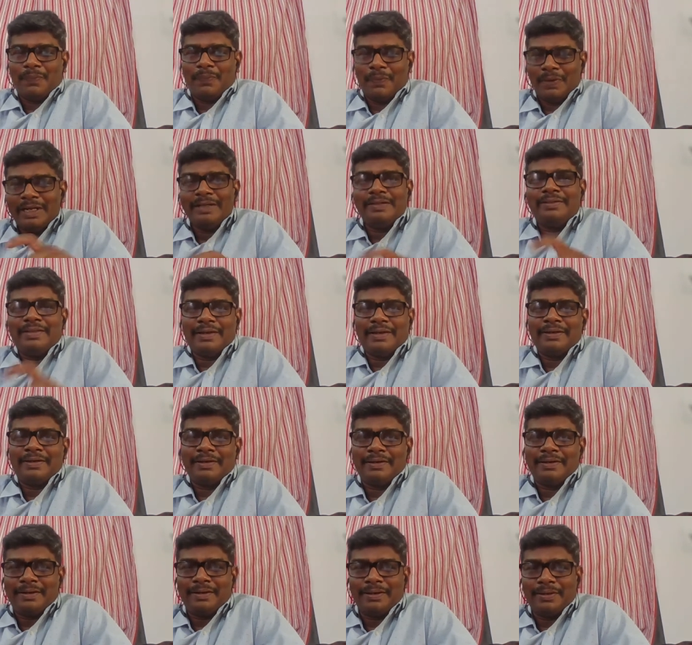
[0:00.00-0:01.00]
Only
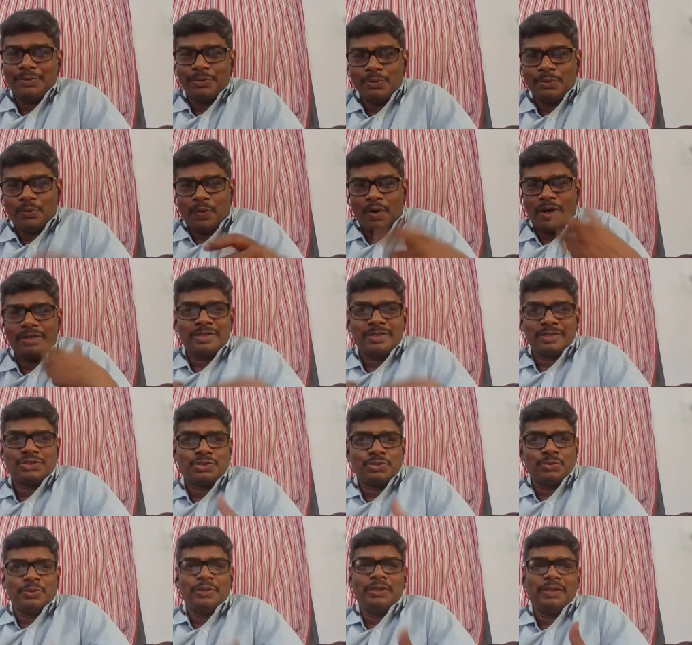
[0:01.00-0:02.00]
thing you want
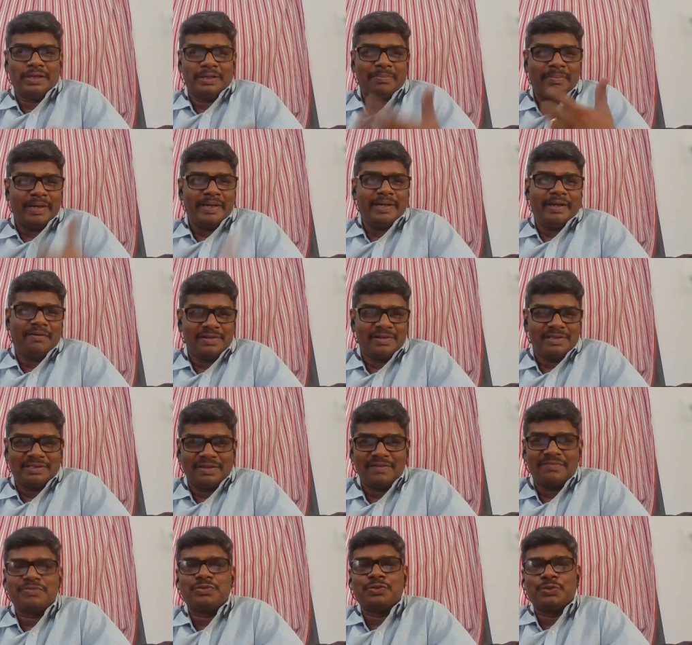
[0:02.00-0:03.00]
us to learn by
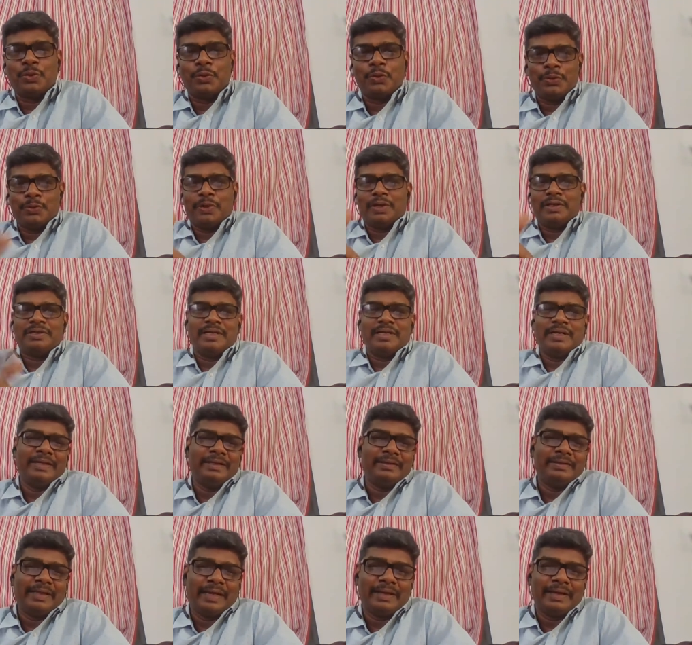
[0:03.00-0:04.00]
ourselves, so you are
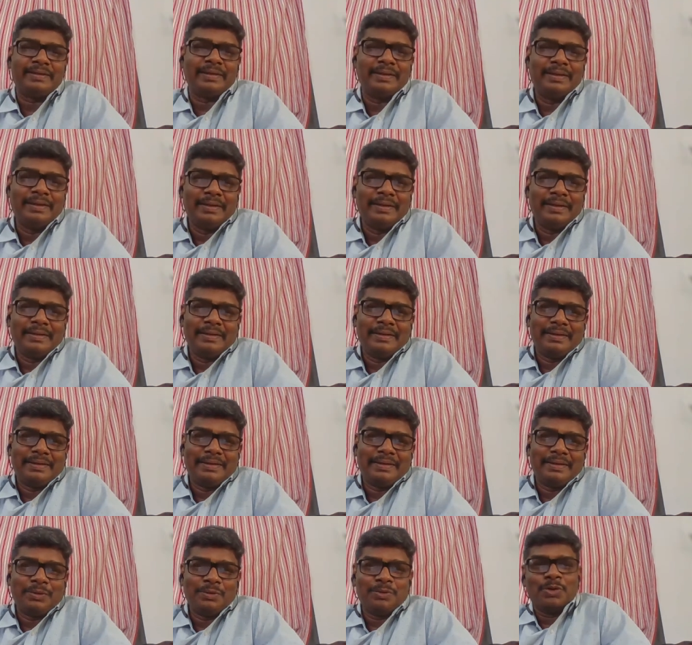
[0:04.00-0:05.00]
telling that
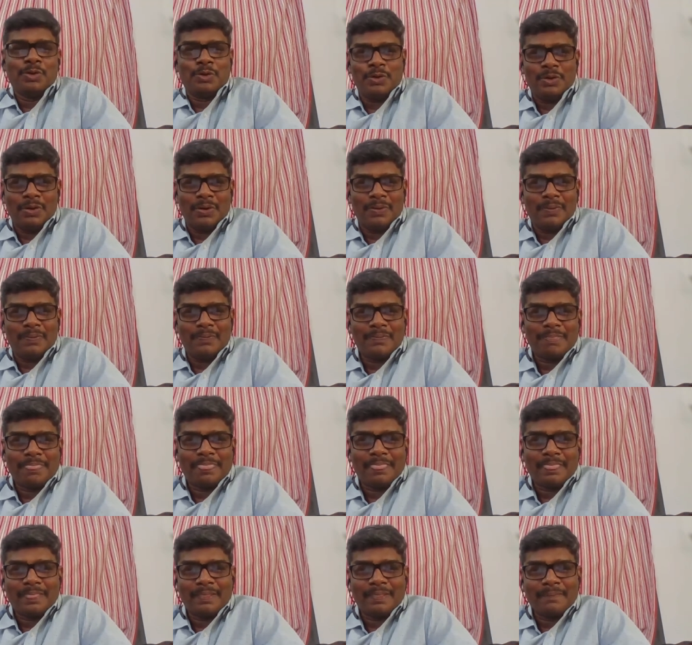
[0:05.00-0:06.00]
you don't know.
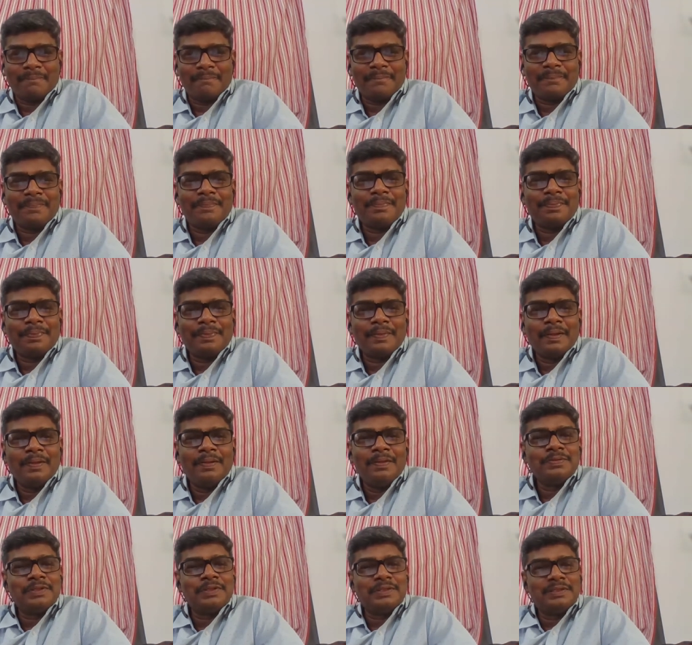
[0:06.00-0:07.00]

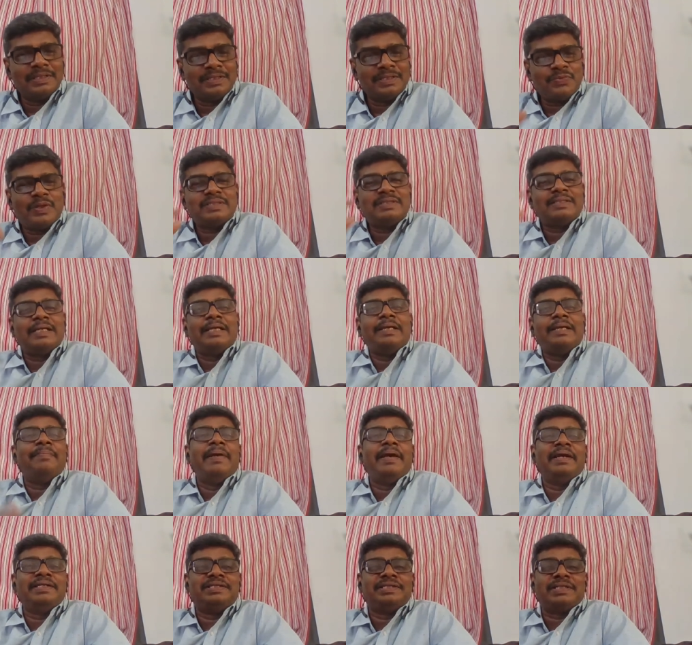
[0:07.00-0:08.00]
So this was the
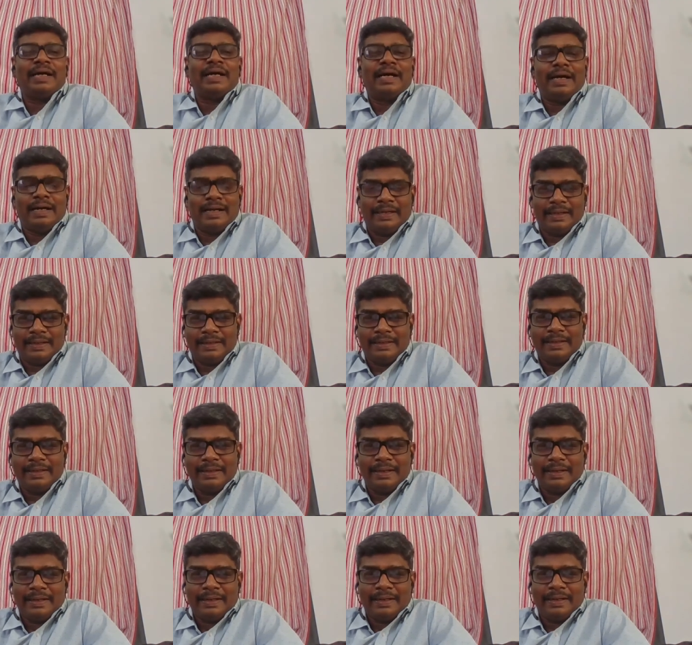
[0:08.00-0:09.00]
image uh,
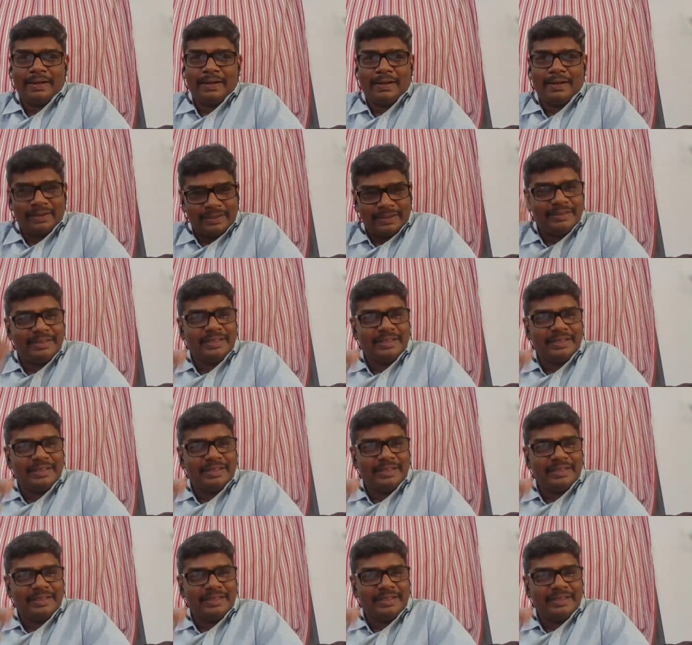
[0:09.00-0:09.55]
on